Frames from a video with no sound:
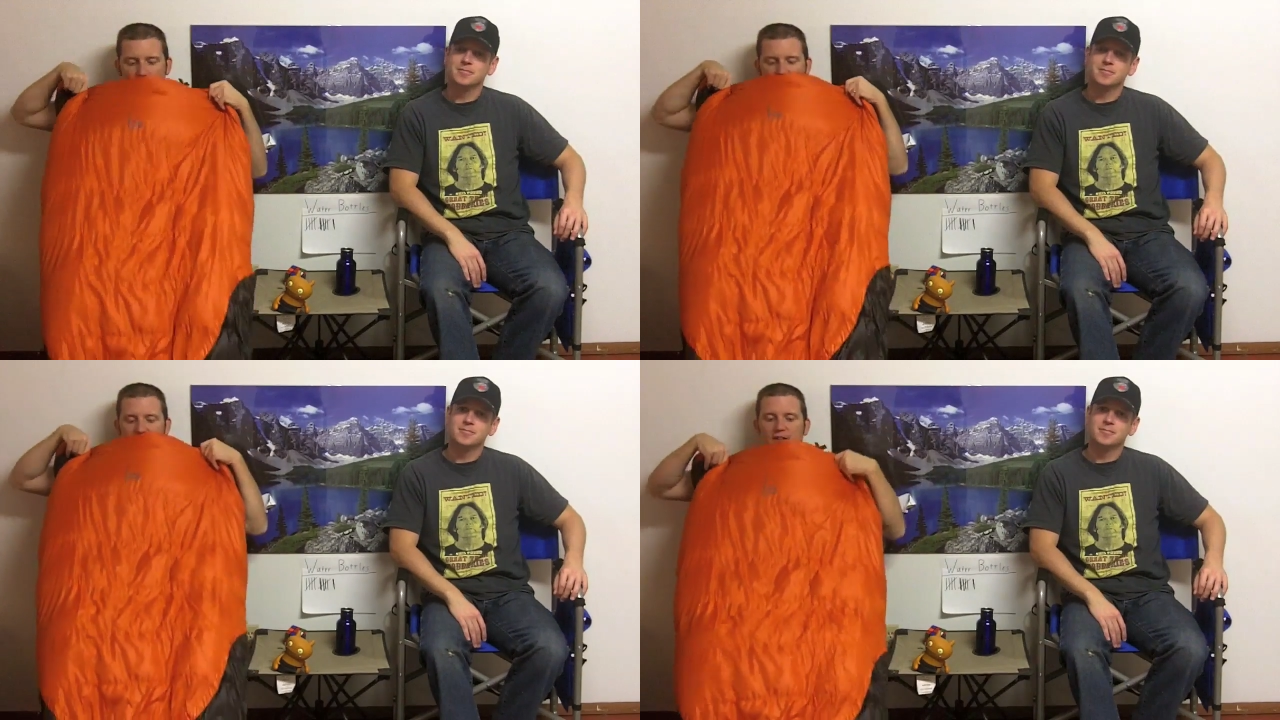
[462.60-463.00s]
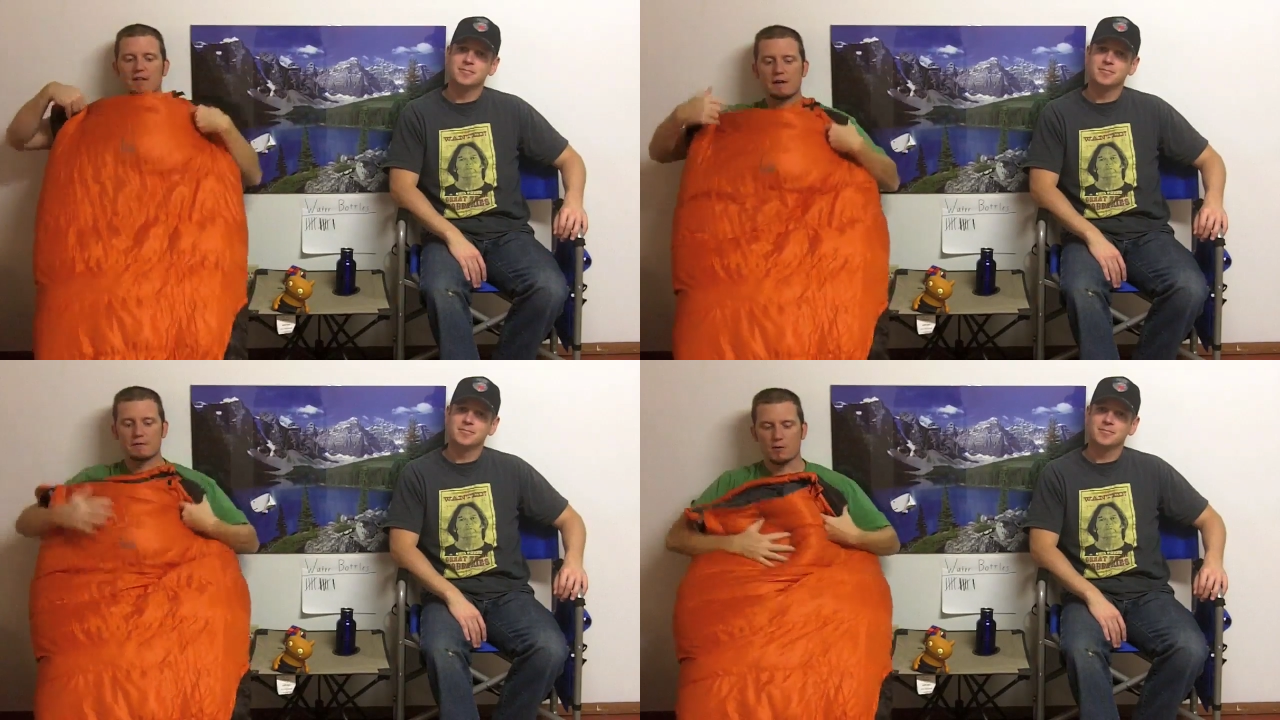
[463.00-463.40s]
Speaker 1: on the
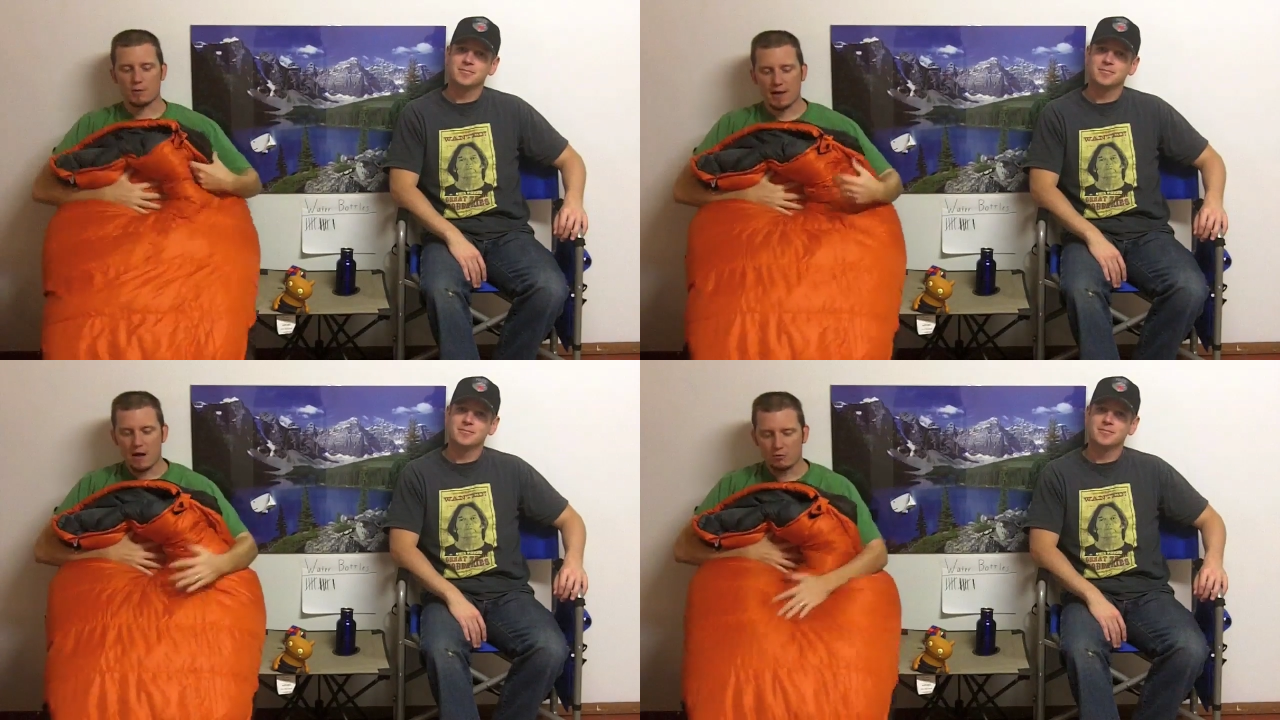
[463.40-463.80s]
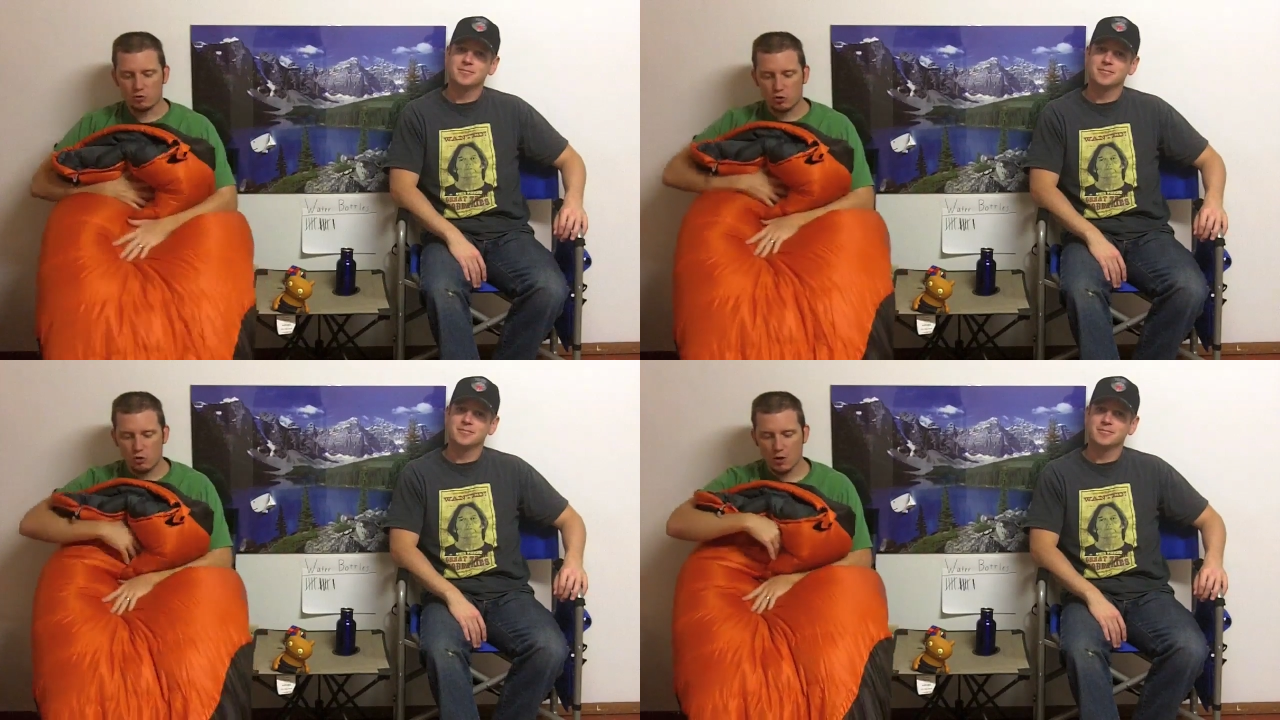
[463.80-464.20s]
internet for
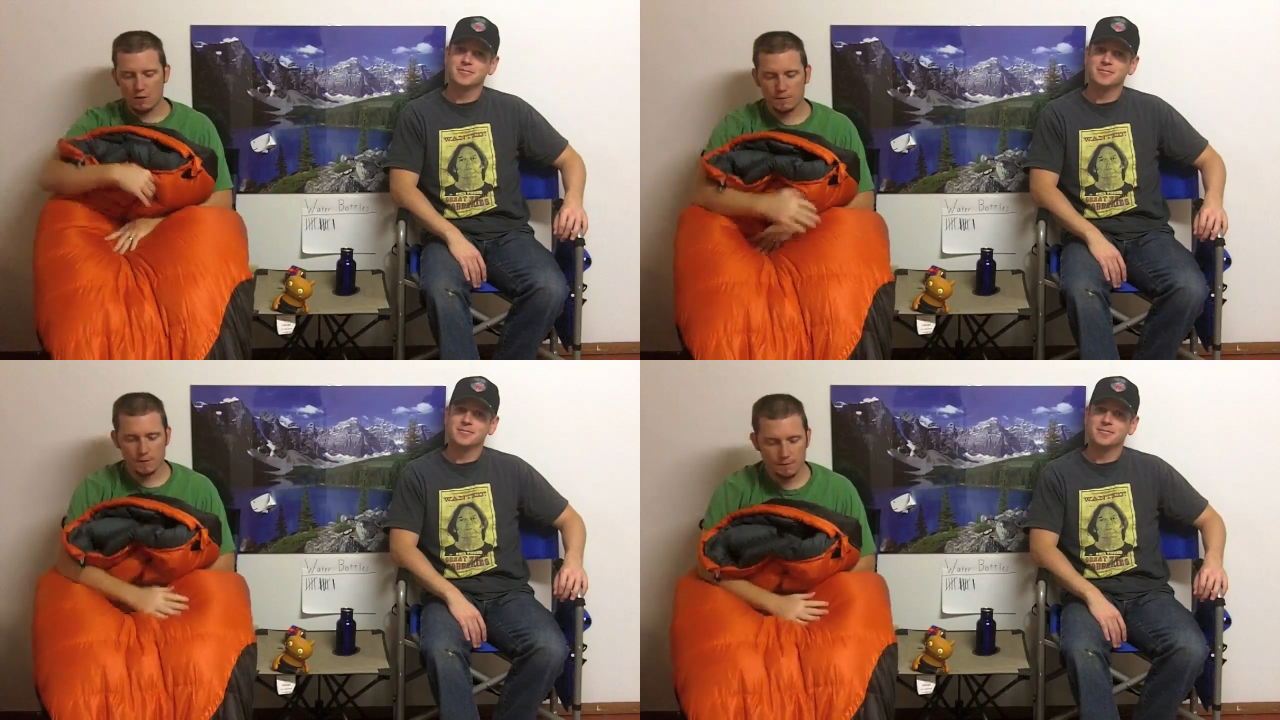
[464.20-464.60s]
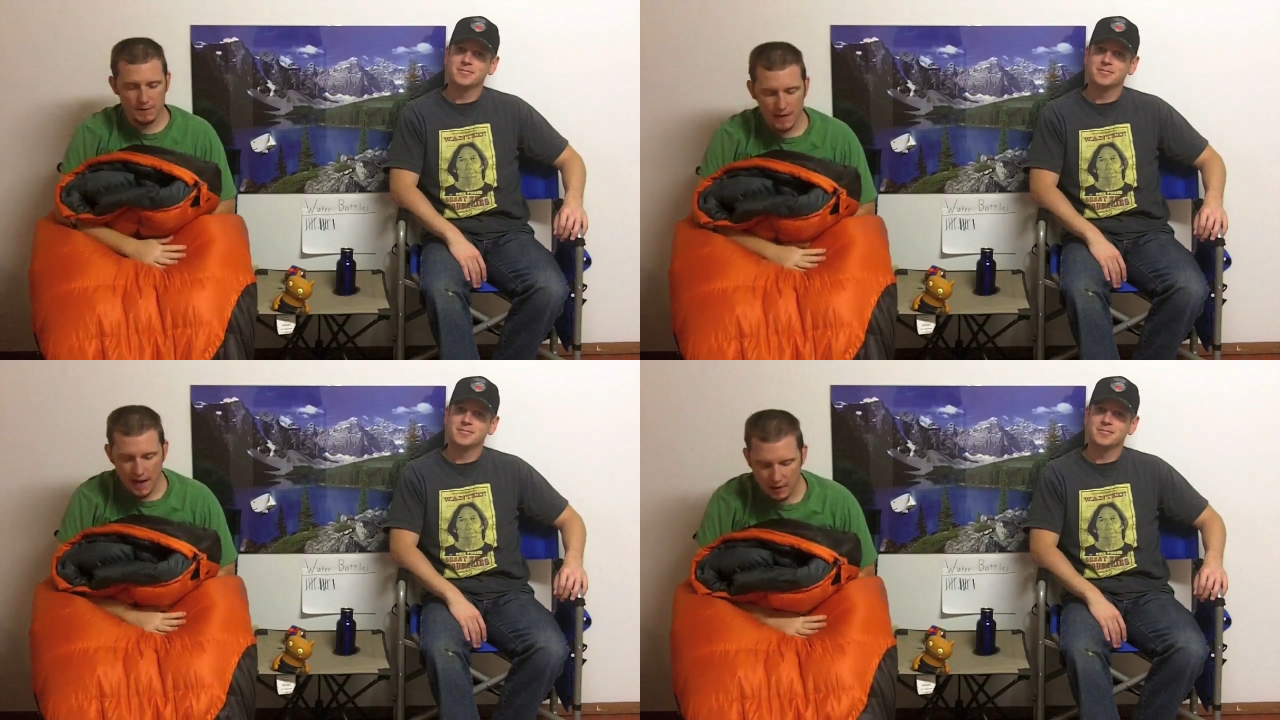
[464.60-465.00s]
about two hundred and
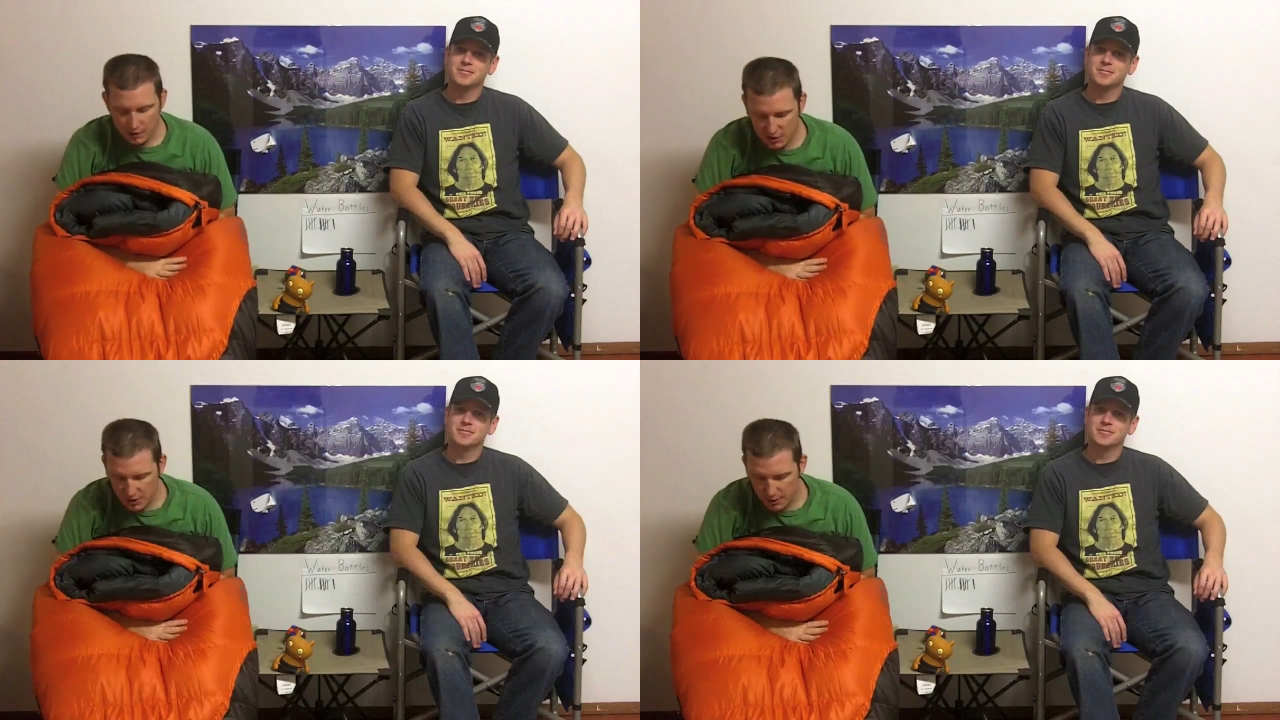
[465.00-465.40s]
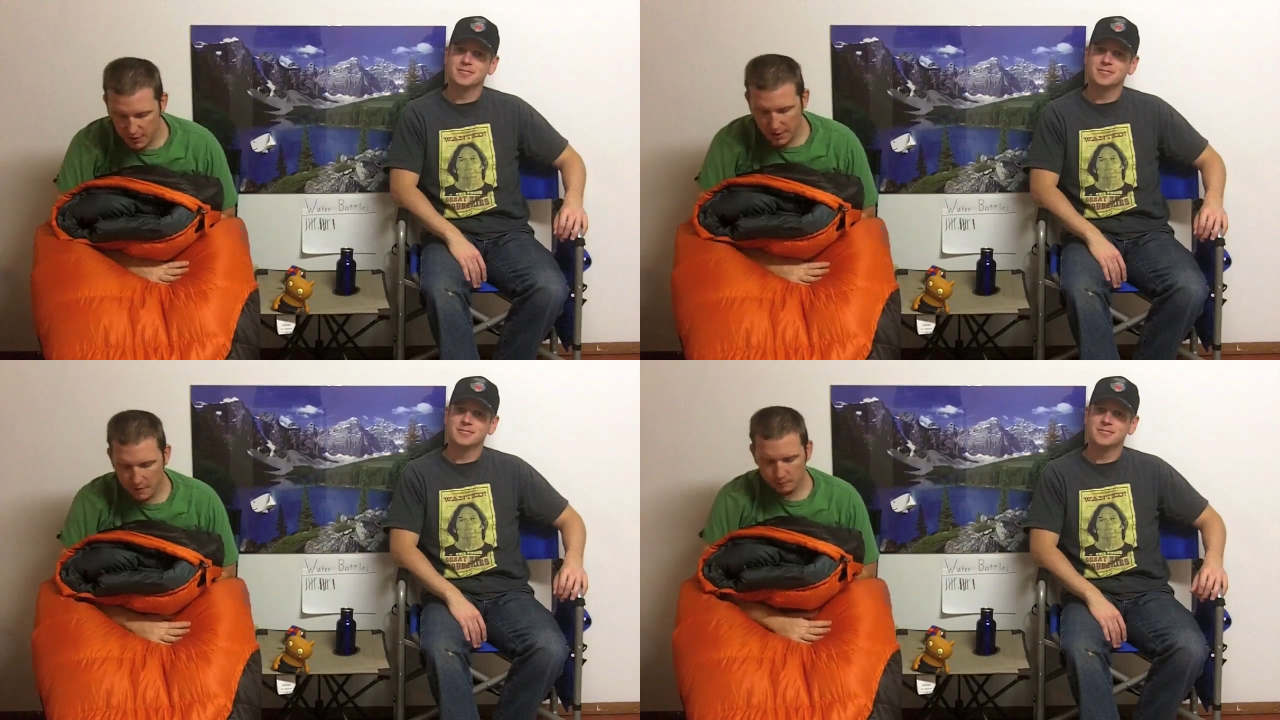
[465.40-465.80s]
fifty dollars here
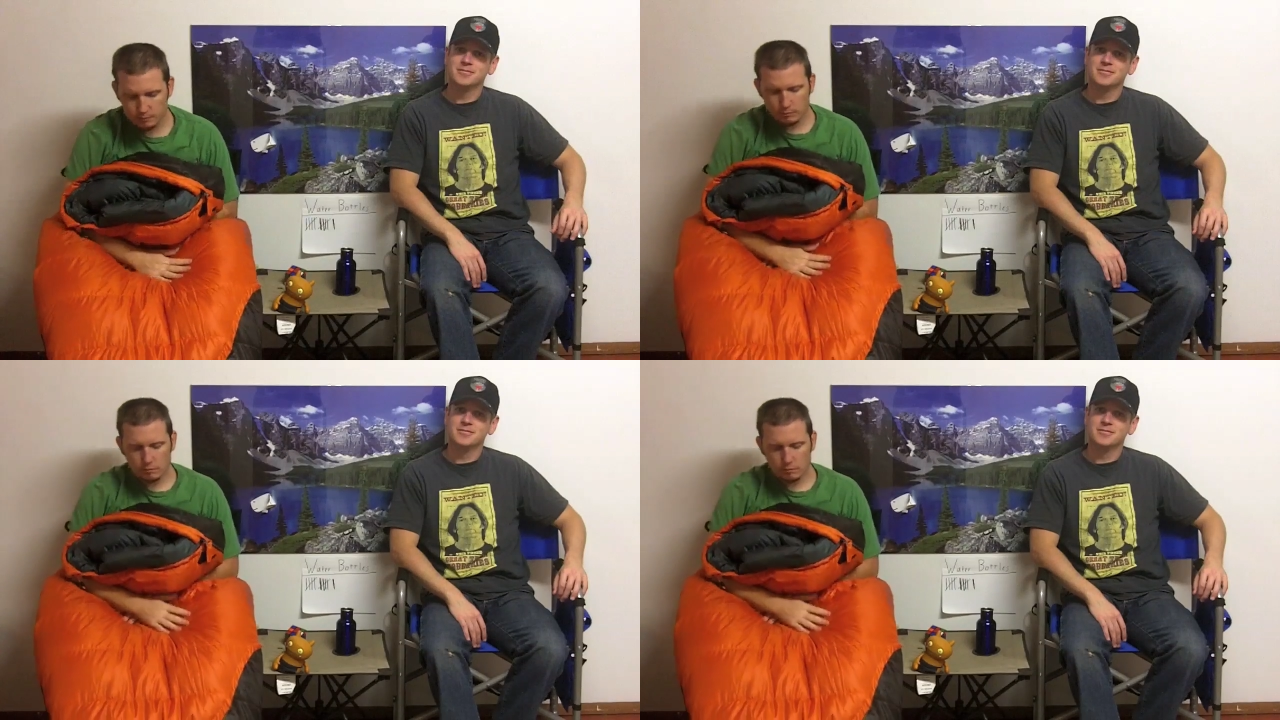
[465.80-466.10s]
and there.